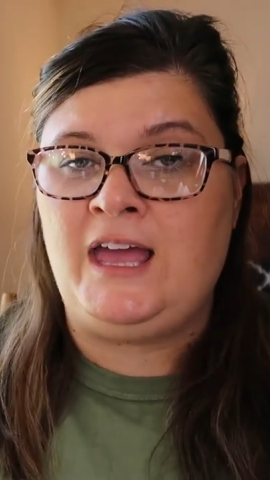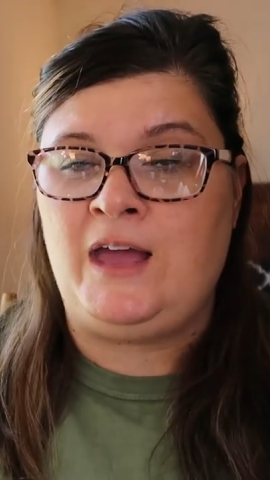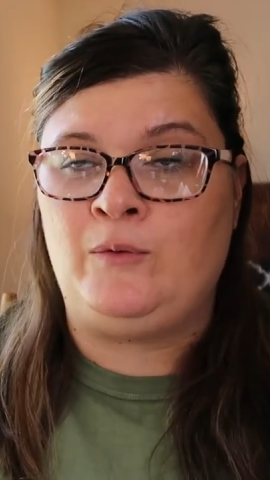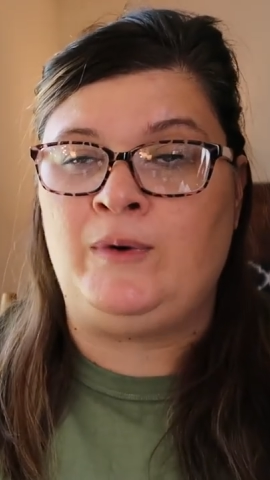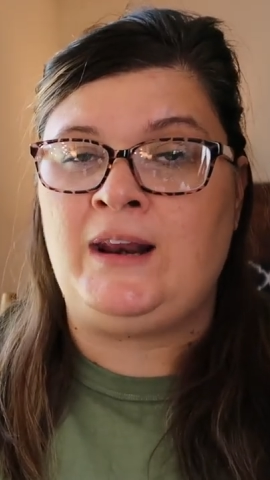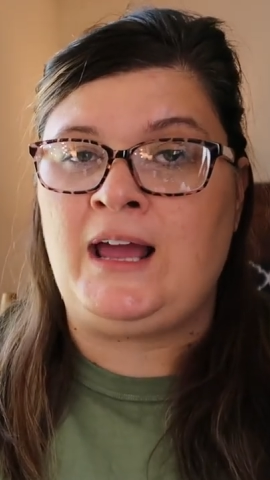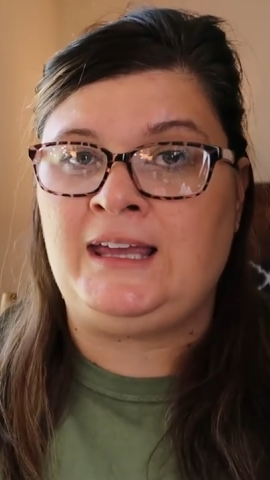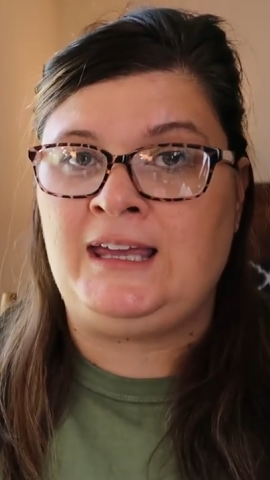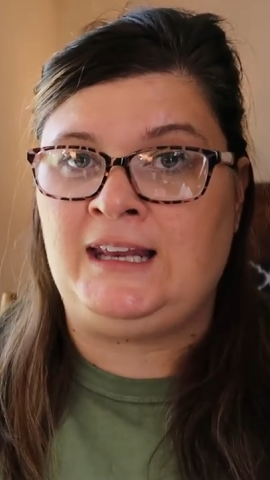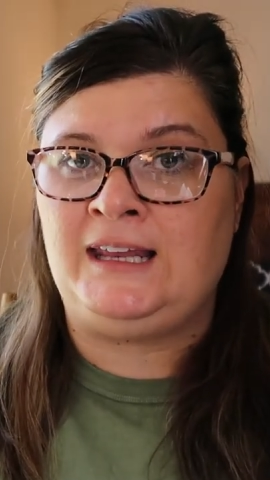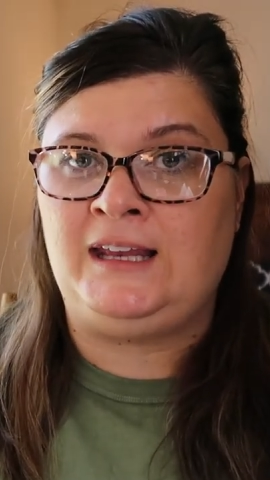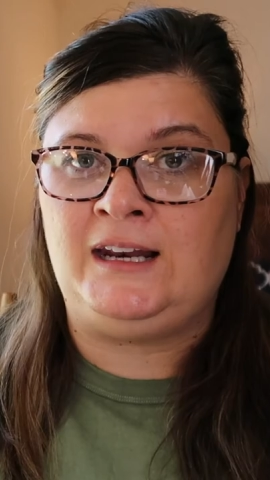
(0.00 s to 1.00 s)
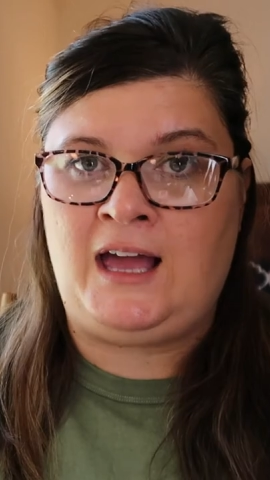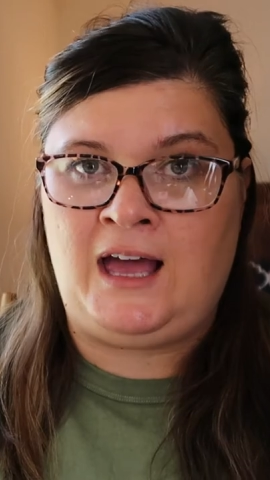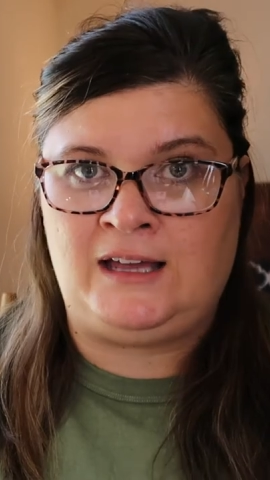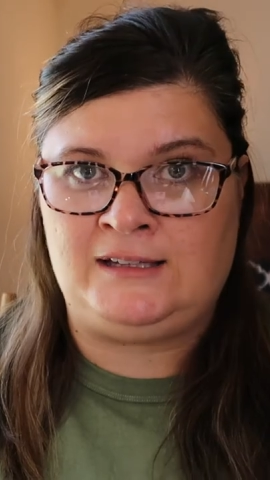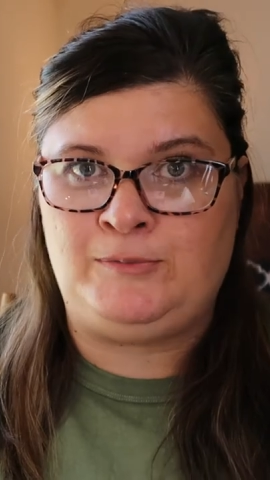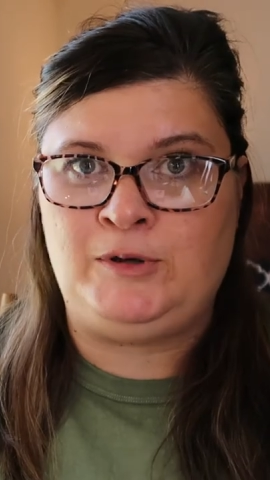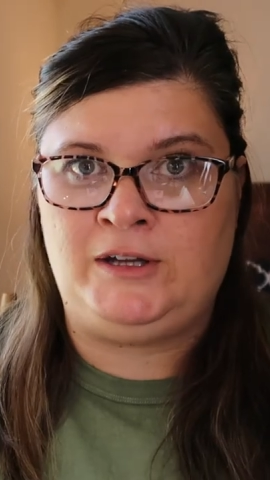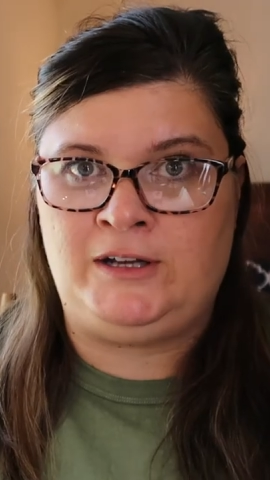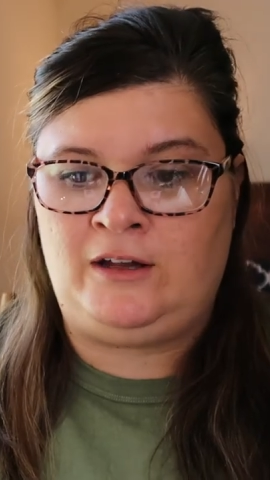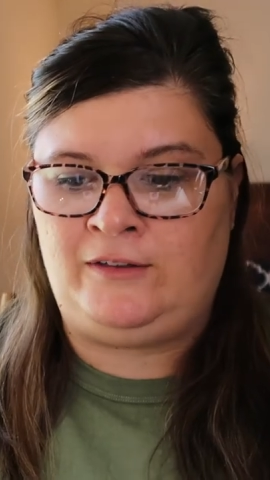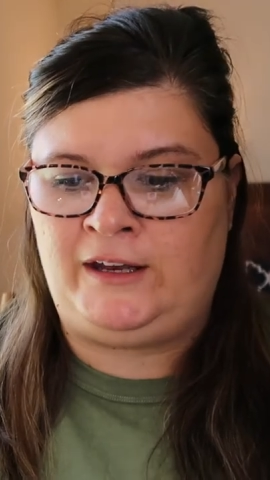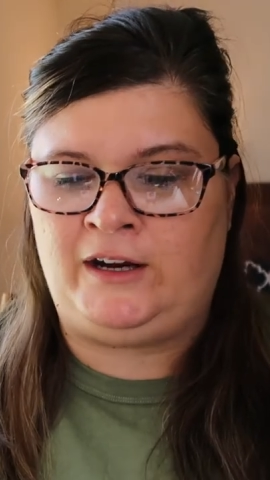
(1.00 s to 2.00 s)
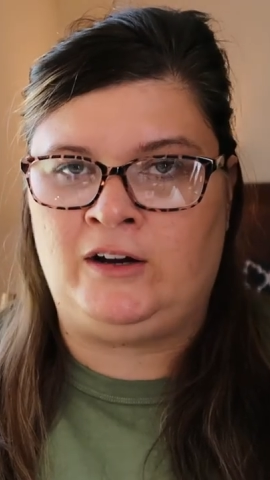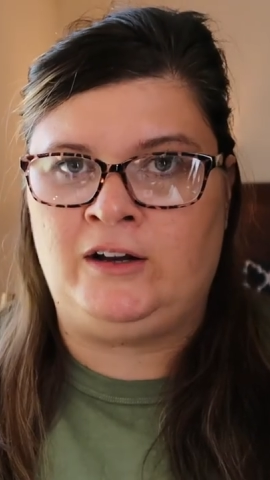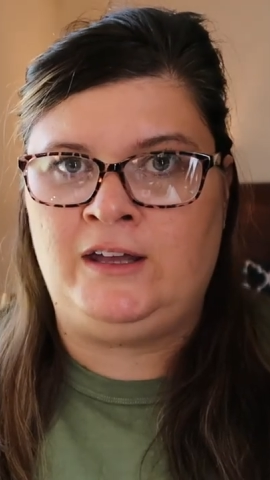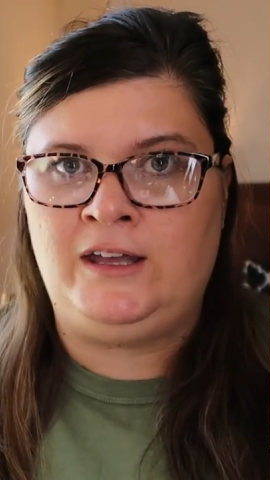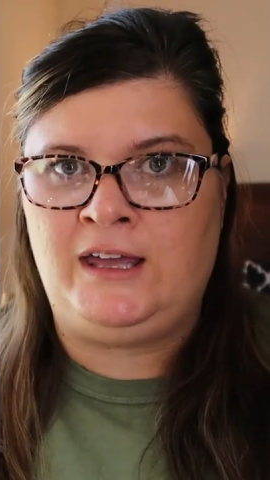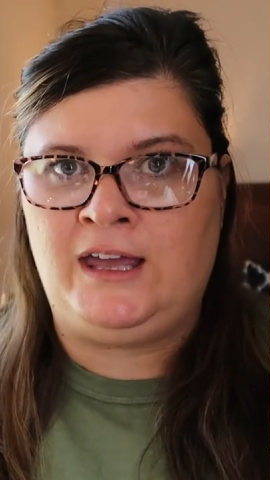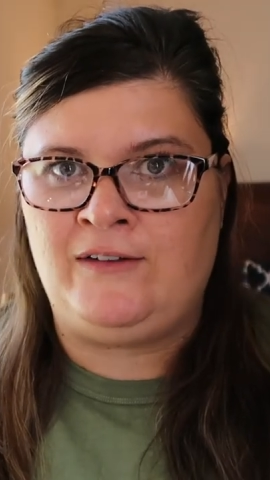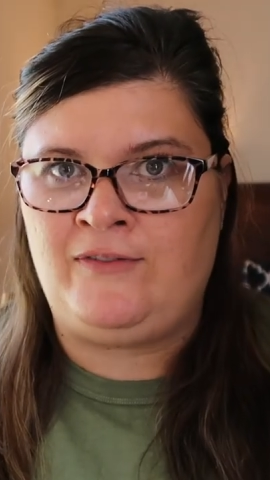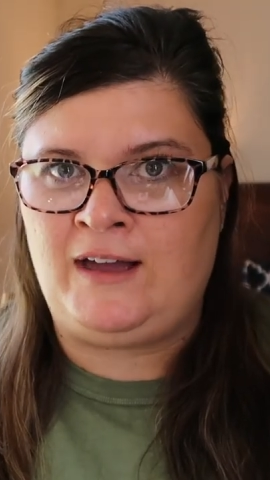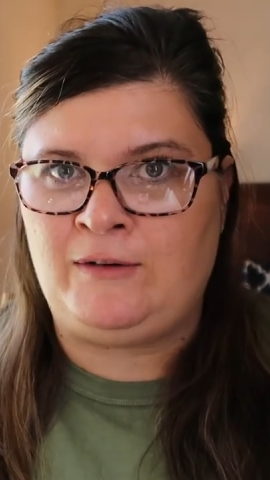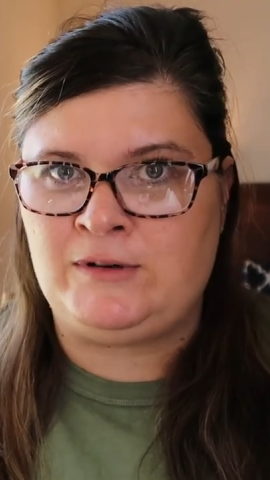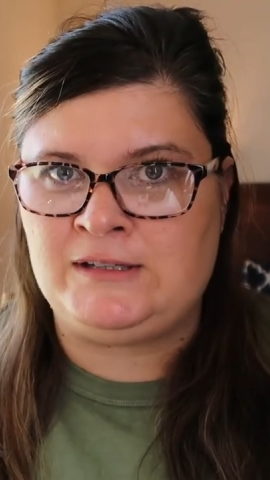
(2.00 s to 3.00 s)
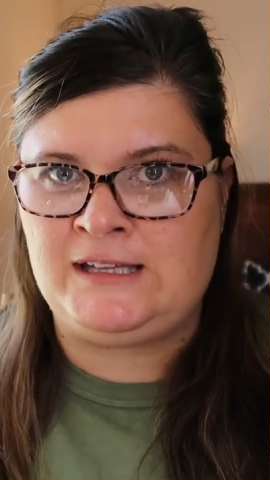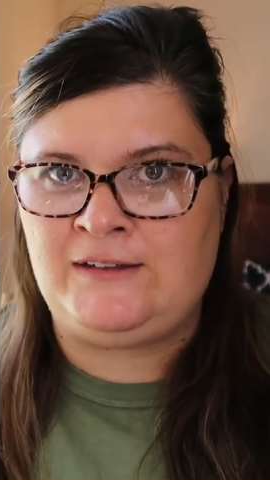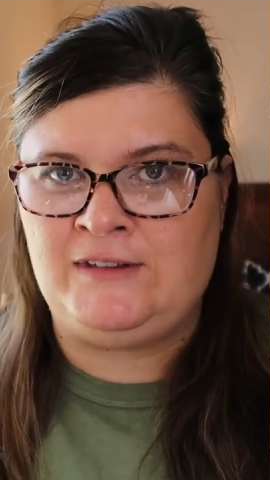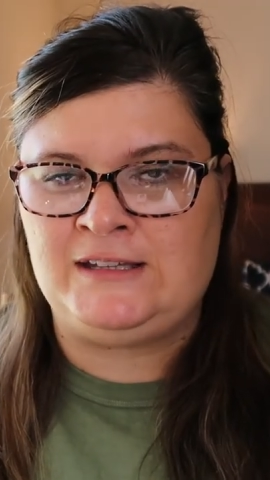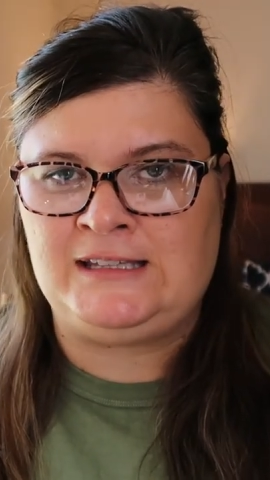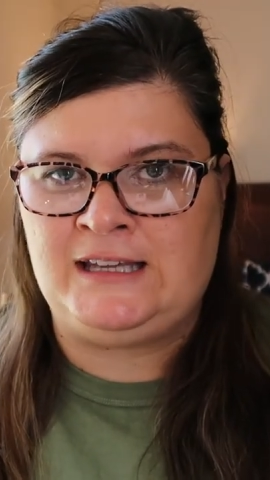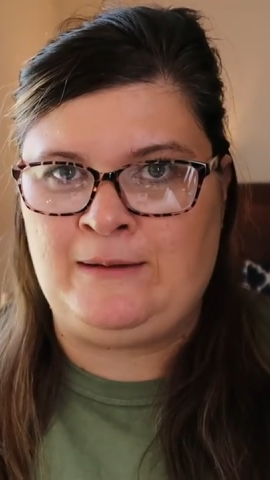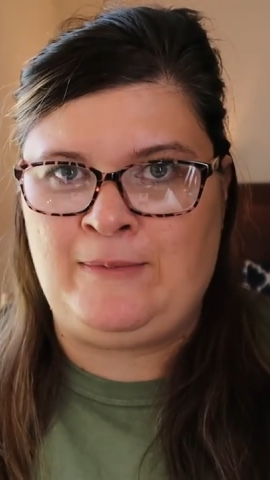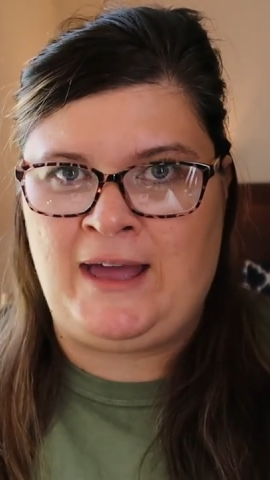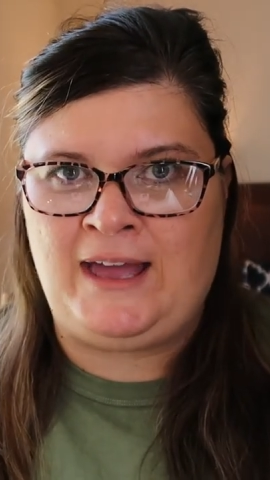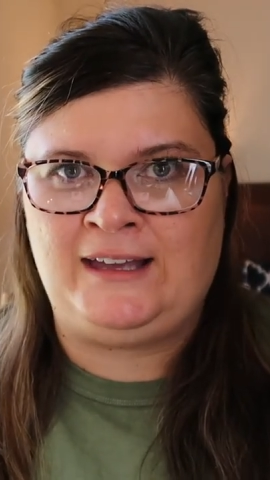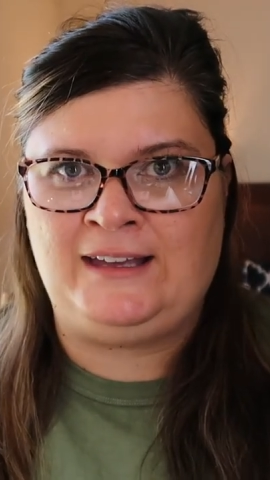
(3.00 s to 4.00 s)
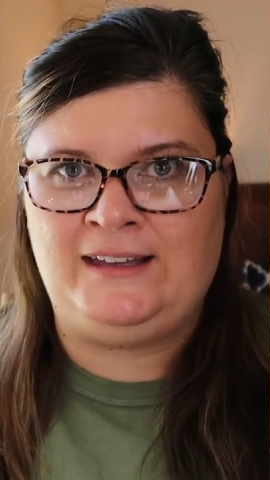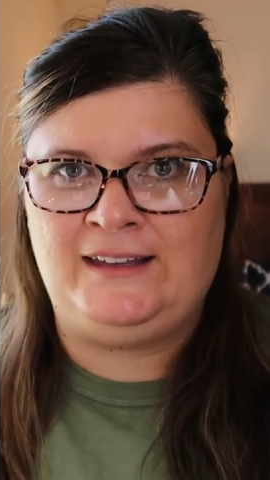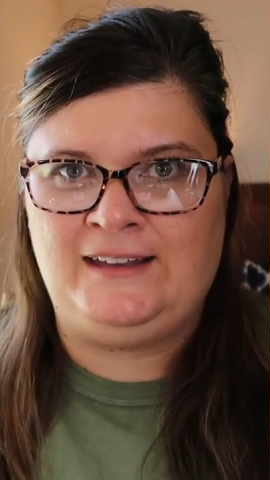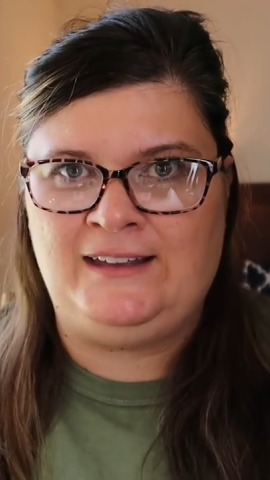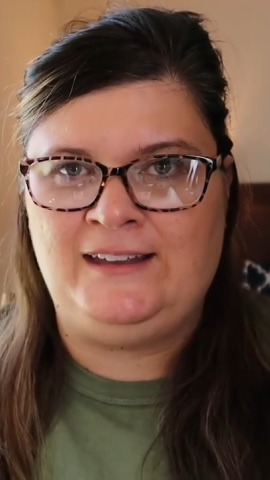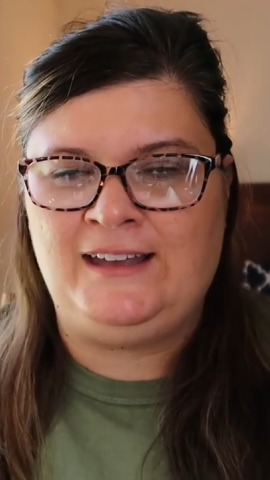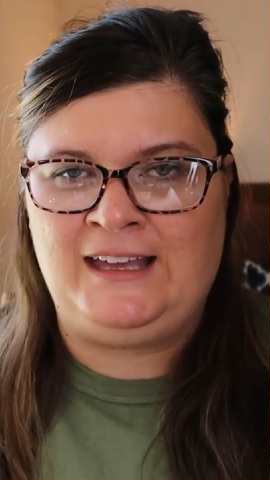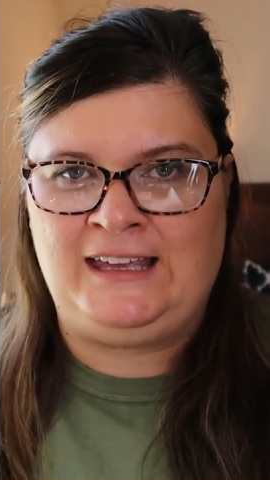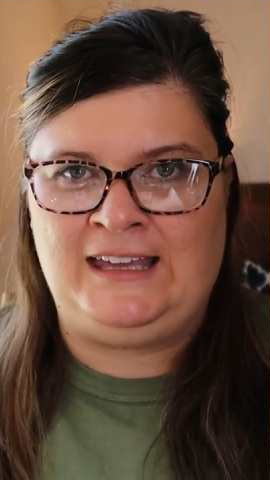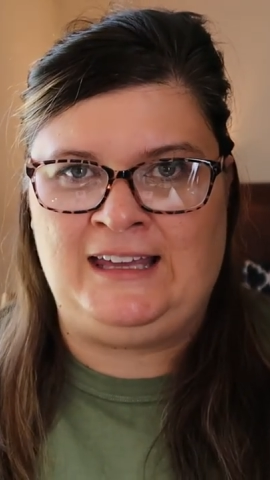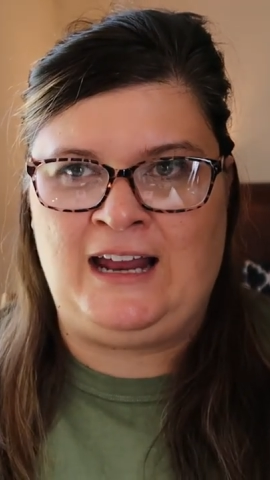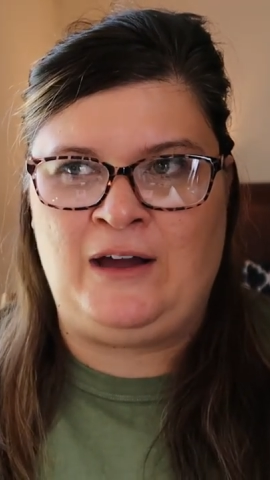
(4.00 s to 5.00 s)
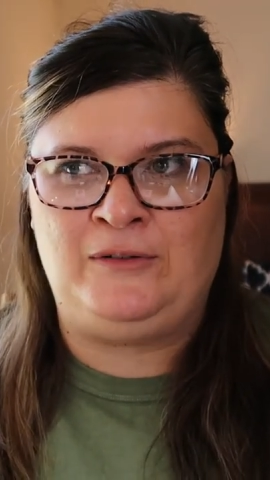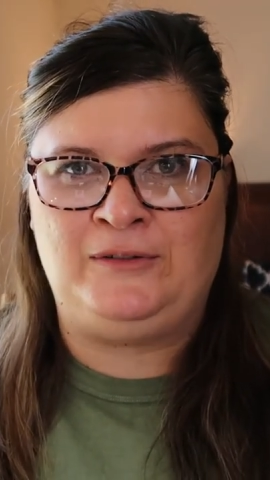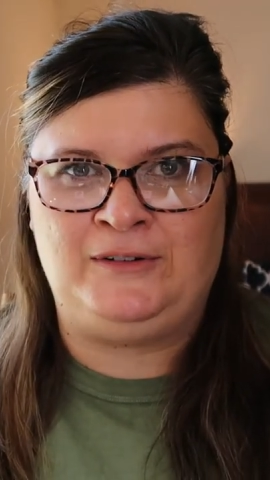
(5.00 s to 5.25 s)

And when I get it, I put on there, if I receive this in a bag again, I